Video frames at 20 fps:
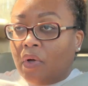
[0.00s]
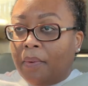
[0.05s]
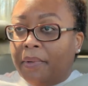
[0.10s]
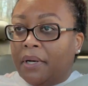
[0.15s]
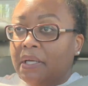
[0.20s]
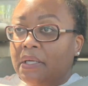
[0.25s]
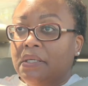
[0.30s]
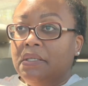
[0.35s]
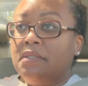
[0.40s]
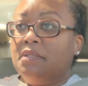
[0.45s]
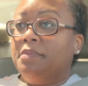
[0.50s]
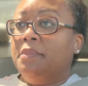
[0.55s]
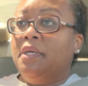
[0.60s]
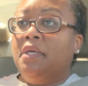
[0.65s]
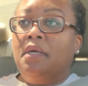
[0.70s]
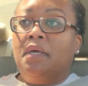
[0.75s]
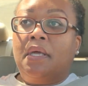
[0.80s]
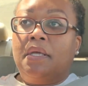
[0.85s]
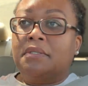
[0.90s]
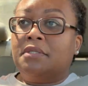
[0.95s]
hugs
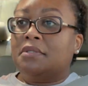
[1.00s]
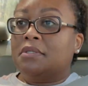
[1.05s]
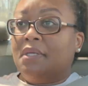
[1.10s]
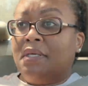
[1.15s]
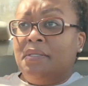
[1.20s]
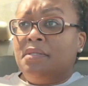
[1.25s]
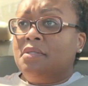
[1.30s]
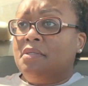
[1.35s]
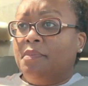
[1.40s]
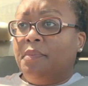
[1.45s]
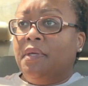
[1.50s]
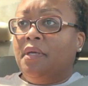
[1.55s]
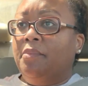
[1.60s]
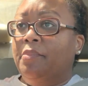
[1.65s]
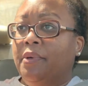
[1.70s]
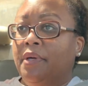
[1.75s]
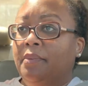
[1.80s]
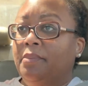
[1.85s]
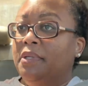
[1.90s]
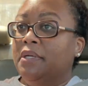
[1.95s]
me and kisses me
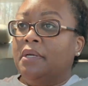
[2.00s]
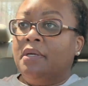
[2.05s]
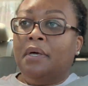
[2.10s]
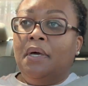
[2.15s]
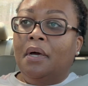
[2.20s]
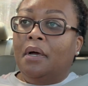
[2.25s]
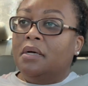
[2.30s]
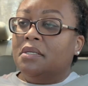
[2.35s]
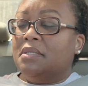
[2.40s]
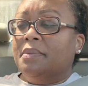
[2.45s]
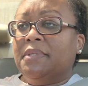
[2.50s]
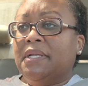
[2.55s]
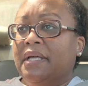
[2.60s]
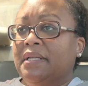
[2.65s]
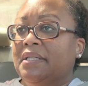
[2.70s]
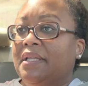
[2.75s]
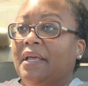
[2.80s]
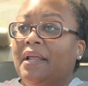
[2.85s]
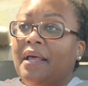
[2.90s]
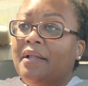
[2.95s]
in public or something
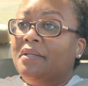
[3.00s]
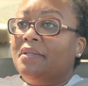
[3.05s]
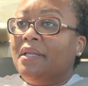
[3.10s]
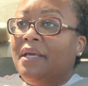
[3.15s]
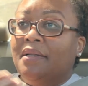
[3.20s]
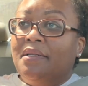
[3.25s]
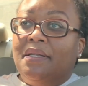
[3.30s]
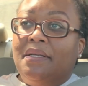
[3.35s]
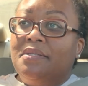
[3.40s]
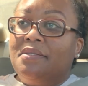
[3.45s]
like that, that